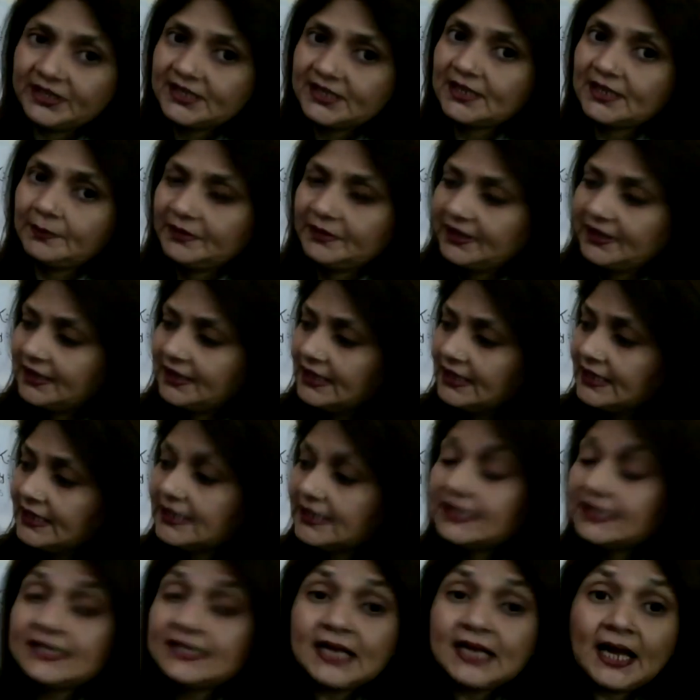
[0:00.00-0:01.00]
something.
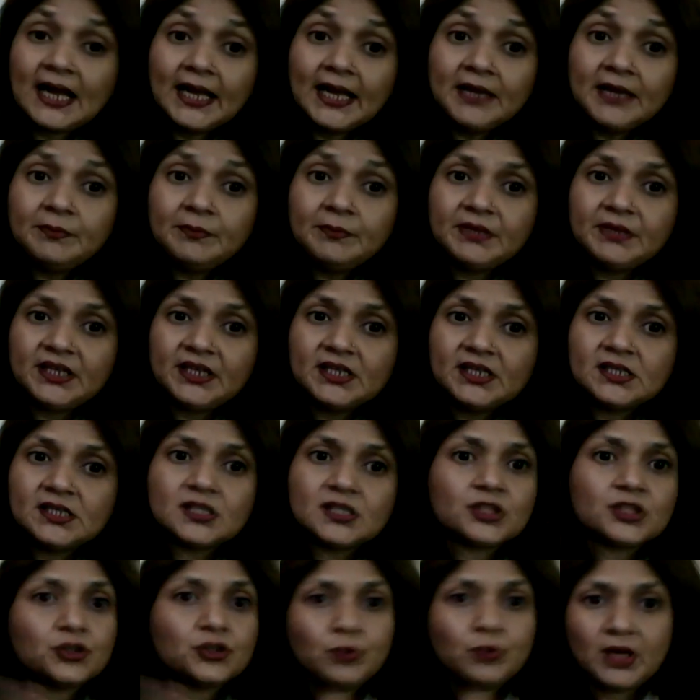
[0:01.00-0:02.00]
Die
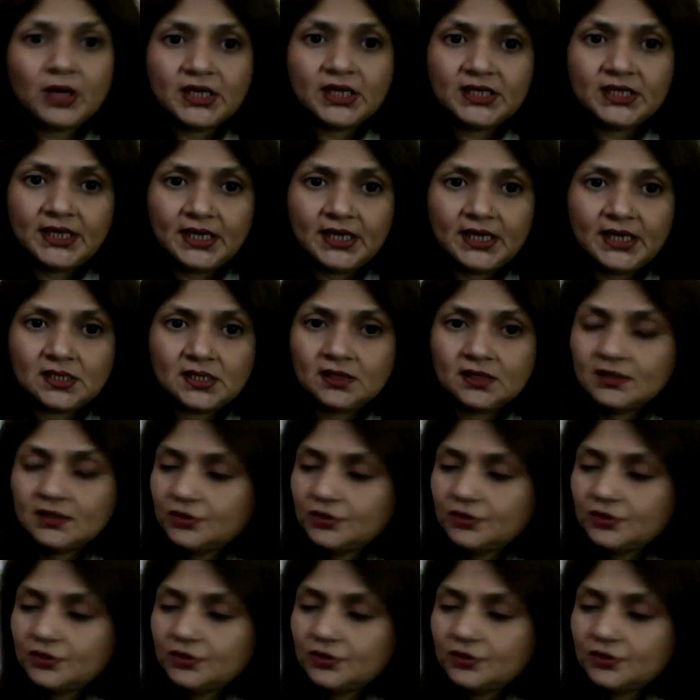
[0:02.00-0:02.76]
means you are dead.